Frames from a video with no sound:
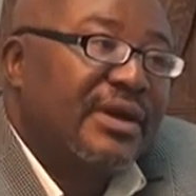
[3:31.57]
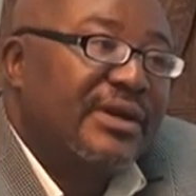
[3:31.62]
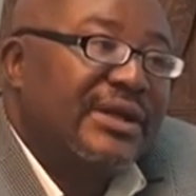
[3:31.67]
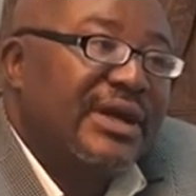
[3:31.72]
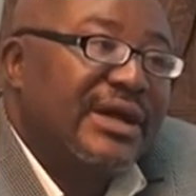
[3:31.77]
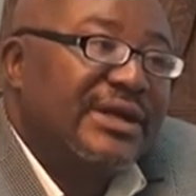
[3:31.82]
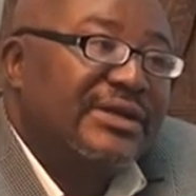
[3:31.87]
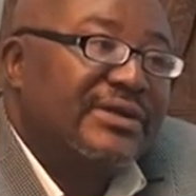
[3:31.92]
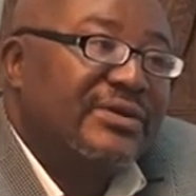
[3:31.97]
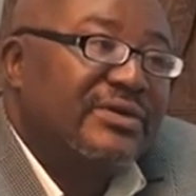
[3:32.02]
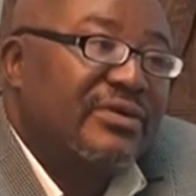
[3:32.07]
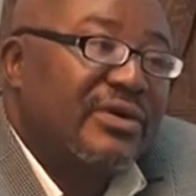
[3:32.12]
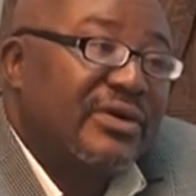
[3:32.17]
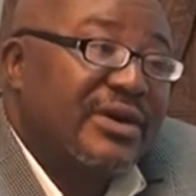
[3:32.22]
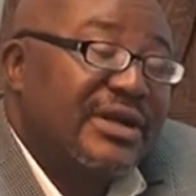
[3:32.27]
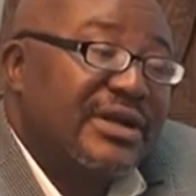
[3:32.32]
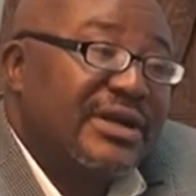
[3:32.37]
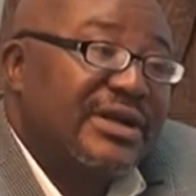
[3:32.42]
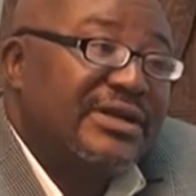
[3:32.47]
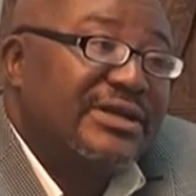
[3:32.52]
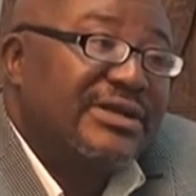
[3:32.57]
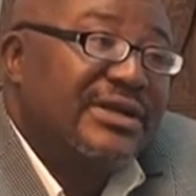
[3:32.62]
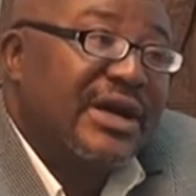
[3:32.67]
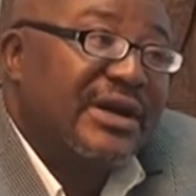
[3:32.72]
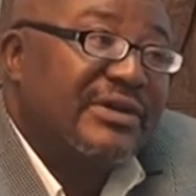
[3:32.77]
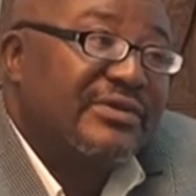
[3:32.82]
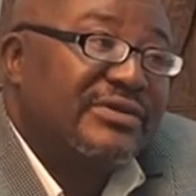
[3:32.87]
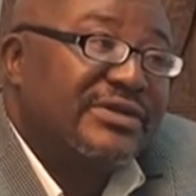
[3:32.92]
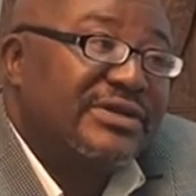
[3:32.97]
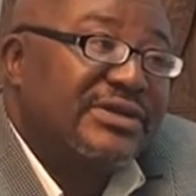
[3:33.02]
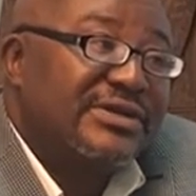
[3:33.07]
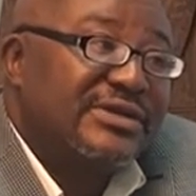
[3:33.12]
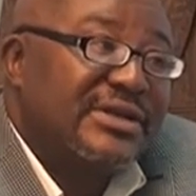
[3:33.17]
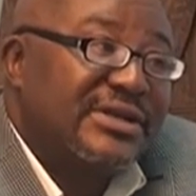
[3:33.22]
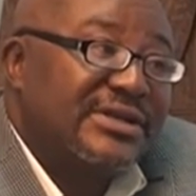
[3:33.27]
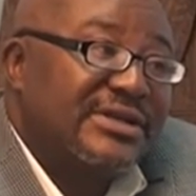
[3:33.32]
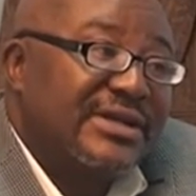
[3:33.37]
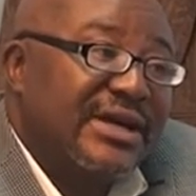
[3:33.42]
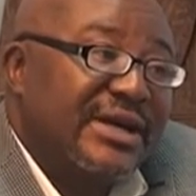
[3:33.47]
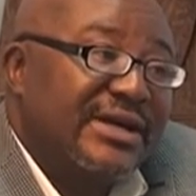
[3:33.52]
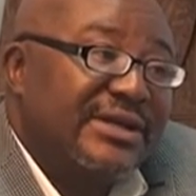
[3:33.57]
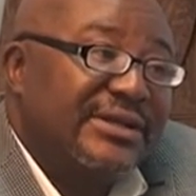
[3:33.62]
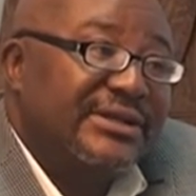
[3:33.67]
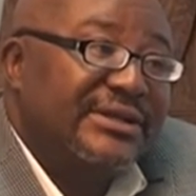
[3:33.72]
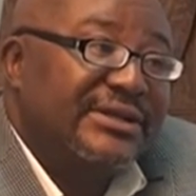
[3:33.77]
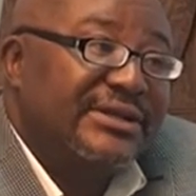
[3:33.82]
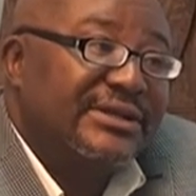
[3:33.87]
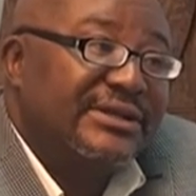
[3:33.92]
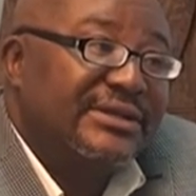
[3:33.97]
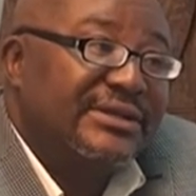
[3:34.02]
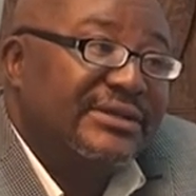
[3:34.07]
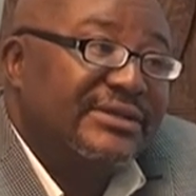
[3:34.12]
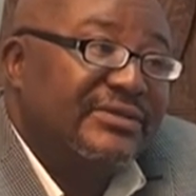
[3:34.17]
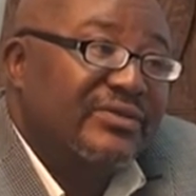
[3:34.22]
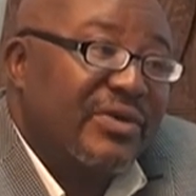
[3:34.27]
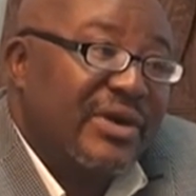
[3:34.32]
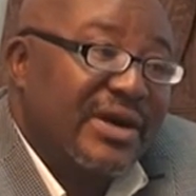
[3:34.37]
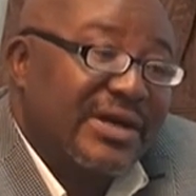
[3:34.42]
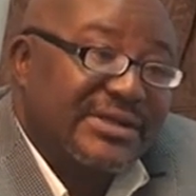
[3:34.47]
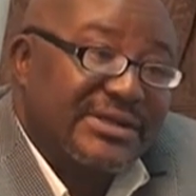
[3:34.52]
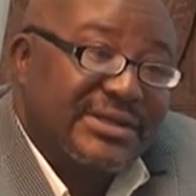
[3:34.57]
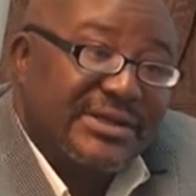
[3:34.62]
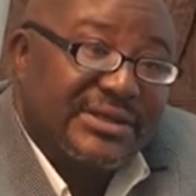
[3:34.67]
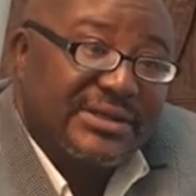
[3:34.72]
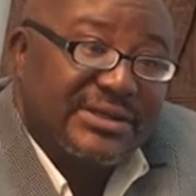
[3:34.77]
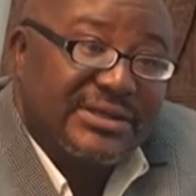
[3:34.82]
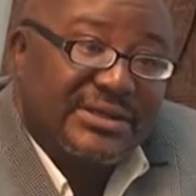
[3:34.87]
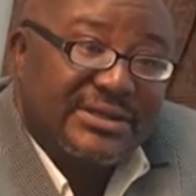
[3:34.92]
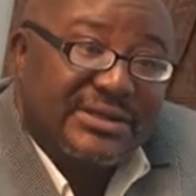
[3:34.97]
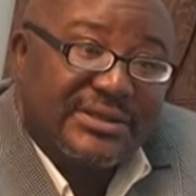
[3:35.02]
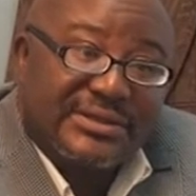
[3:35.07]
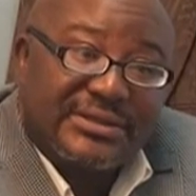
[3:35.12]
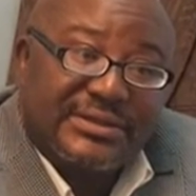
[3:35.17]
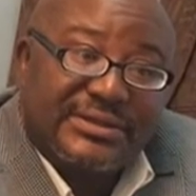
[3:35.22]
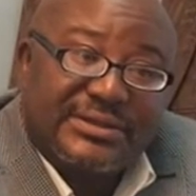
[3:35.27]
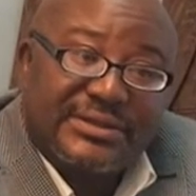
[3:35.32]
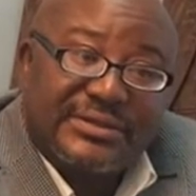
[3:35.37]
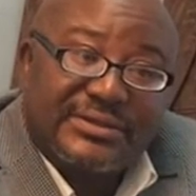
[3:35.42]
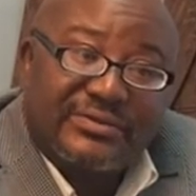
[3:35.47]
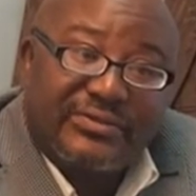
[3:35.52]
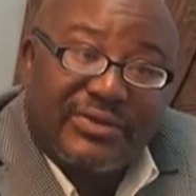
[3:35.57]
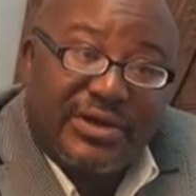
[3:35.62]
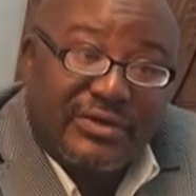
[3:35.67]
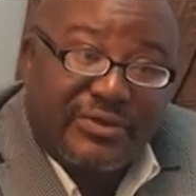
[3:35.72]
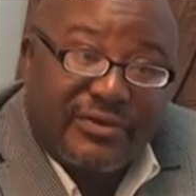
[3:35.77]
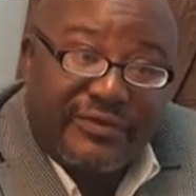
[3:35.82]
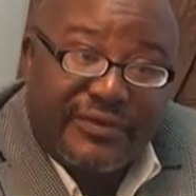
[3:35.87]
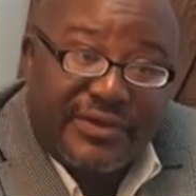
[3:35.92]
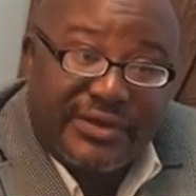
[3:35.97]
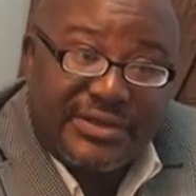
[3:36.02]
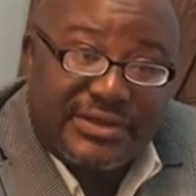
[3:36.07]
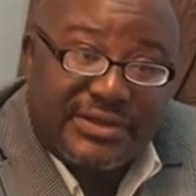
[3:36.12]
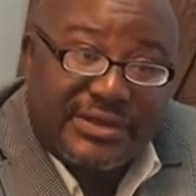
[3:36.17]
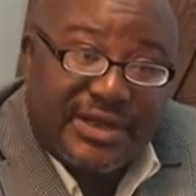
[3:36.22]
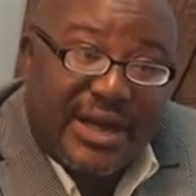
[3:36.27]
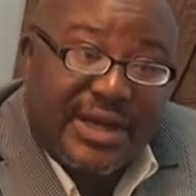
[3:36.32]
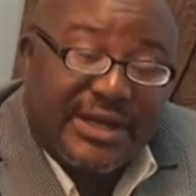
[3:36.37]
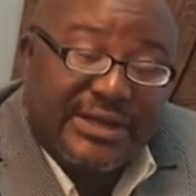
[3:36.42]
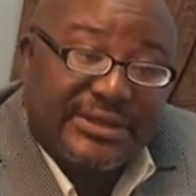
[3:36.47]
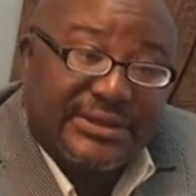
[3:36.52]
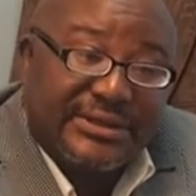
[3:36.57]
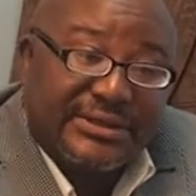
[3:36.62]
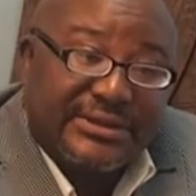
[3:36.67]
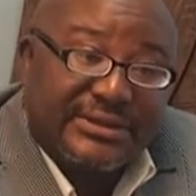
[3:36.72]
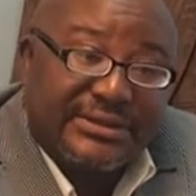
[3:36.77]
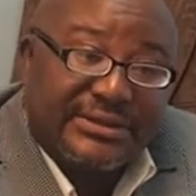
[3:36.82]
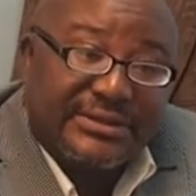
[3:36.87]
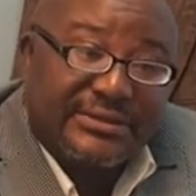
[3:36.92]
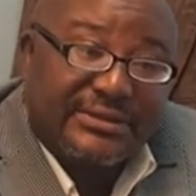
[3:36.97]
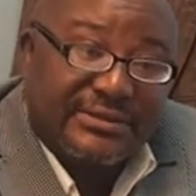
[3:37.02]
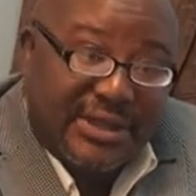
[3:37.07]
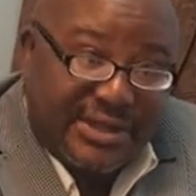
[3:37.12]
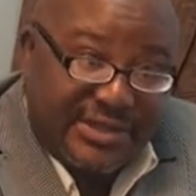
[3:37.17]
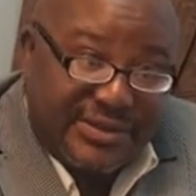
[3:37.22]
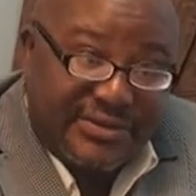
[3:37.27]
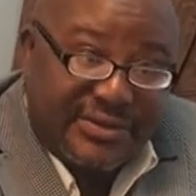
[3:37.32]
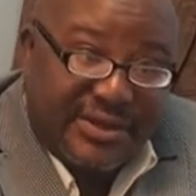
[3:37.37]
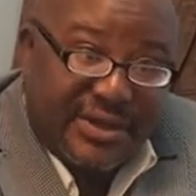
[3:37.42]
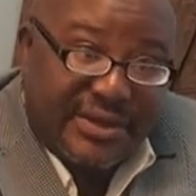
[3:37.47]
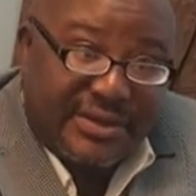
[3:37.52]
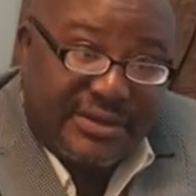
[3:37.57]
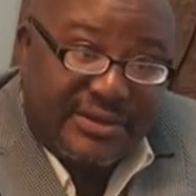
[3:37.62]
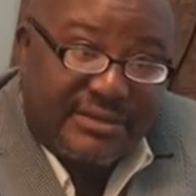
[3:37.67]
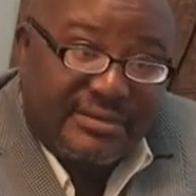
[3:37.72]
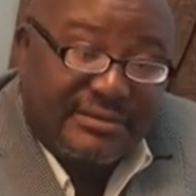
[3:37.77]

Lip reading: Now, currently the diagnosis center in Kwara State is one of its kind in Nigeria.